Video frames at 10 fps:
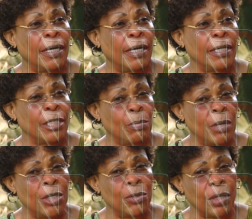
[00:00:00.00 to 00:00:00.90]
I
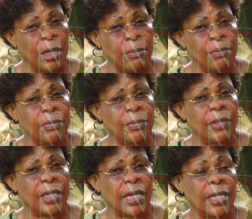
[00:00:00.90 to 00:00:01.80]
explained to them
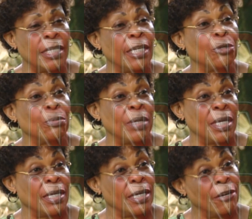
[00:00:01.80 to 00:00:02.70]
that I needed to be
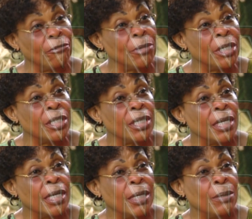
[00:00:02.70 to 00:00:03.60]
in government
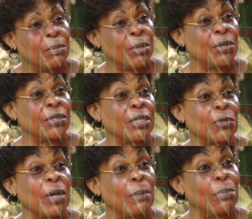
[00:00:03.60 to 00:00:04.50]
because
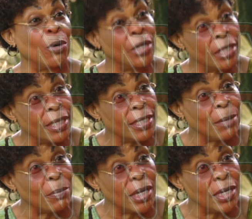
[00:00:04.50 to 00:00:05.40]
that's where policies
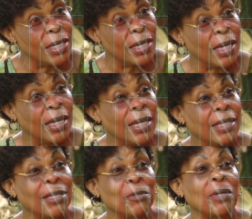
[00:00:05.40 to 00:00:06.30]
are made,
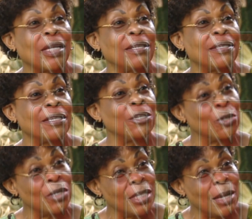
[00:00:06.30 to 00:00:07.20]
that's where
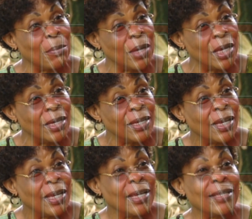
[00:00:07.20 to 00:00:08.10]
decisions are made,
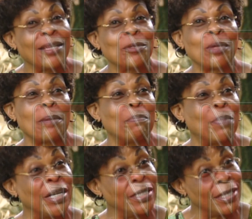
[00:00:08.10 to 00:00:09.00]
that's where
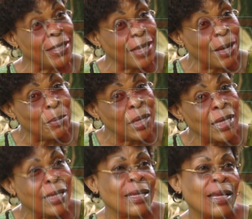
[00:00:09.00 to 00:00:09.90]
budgets are
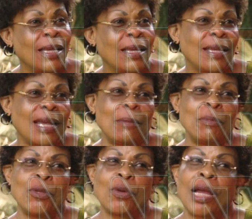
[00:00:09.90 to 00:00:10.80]
made. I
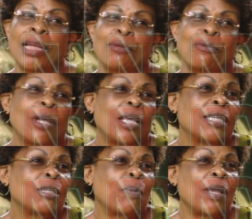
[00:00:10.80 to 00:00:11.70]
mean, you can't
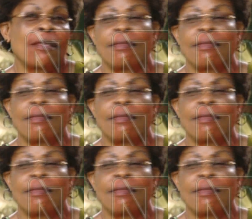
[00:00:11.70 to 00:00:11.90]
spend